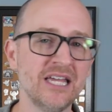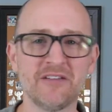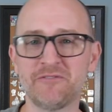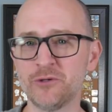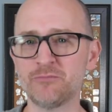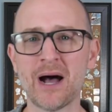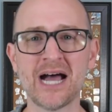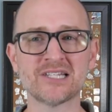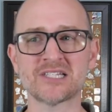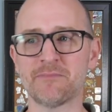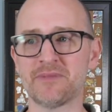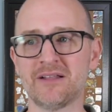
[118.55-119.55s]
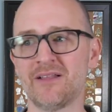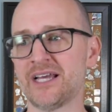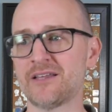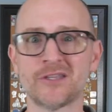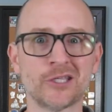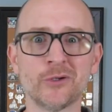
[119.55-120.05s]
If you buy something
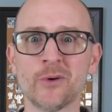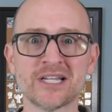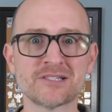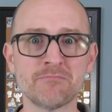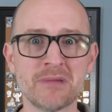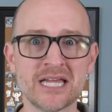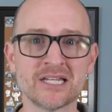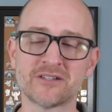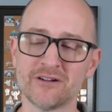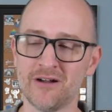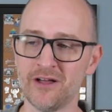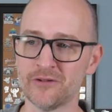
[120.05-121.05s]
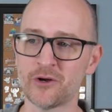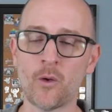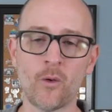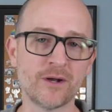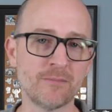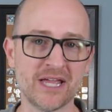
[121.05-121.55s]
like at the US Mint or other
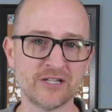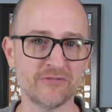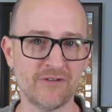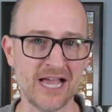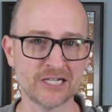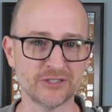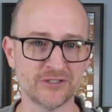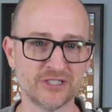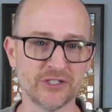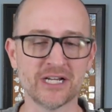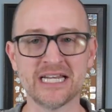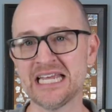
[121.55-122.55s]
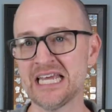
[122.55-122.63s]
coin manufacturers, you're gonna